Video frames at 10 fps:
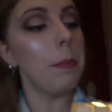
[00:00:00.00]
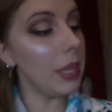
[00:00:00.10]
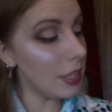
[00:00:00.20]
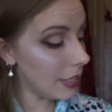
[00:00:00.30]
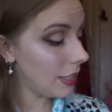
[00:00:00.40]

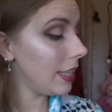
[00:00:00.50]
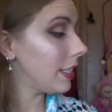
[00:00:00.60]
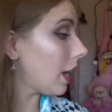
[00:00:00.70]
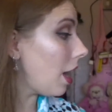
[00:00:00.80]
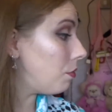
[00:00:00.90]
because
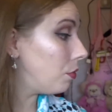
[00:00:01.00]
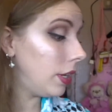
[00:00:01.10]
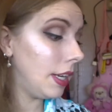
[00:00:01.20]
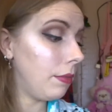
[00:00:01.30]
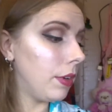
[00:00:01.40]
this I
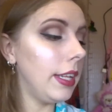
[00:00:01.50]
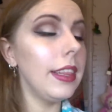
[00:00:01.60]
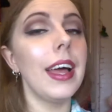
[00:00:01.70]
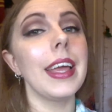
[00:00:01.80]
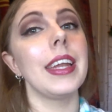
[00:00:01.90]
really, really
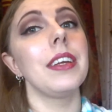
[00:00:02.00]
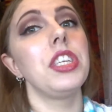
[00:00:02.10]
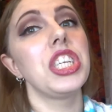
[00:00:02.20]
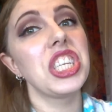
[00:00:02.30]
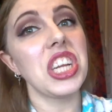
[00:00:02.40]
like, and I've
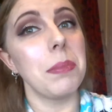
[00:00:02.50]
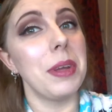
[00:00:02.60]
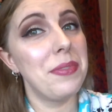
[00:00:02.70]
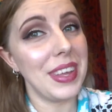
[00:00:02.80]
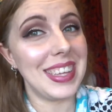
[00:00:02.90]
just stuck my
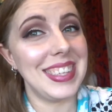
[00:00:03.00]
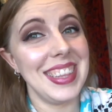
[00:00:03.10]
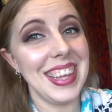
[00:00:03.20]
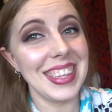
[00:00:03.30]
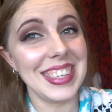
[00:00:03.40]
fingers in
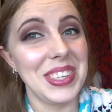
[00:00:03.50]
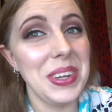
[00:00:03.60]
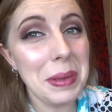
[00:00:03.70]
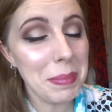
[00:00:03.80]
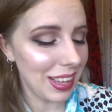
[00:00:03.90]
the other two
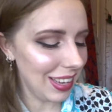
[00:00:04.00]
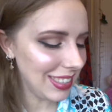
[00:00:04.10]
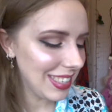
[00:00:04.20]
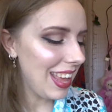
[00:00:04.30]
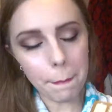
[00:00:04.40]
lip colours.